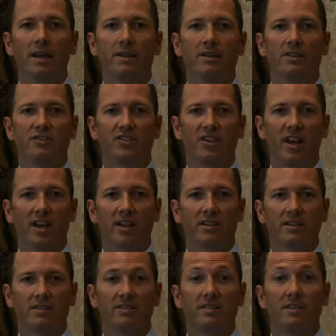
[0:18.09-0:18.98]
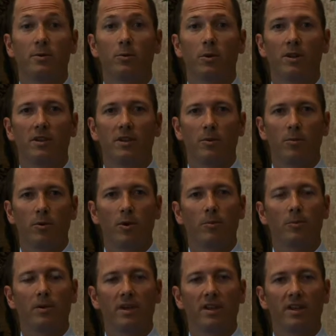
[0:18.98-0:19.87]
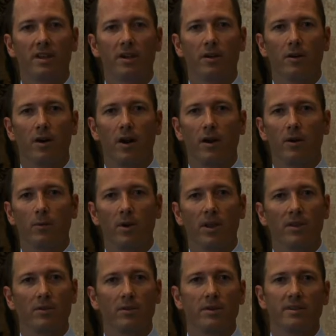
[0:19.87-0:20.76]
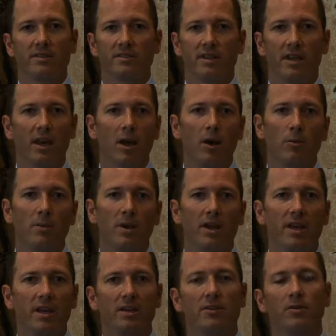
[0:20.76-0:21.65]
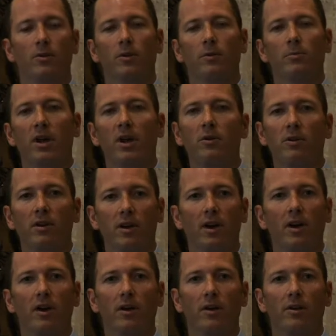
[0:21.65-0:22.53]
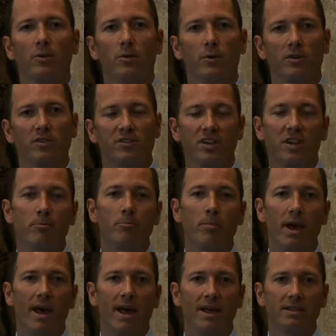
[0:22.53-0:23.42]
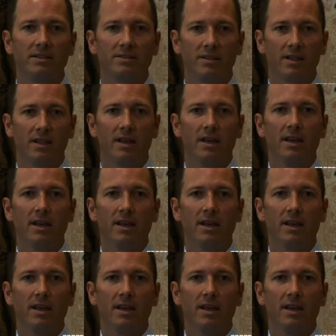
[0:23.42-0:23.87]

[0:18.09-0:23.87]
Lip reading: to check to see what the appropriate gear are, whether it's a helmet or mouth guard or shin pads.